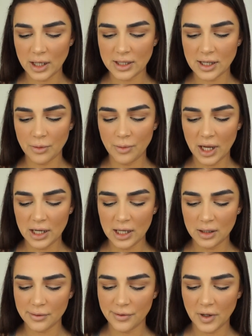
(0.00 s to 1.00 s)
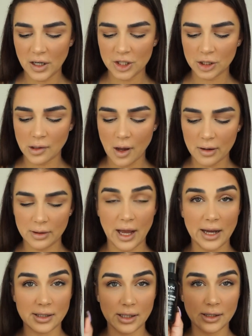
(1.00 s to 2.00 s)
It's a Radiant Finish Long
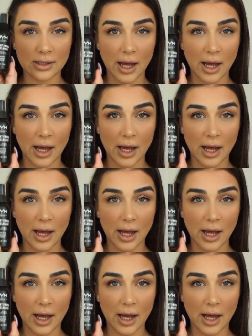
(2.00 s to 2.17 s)
Lasting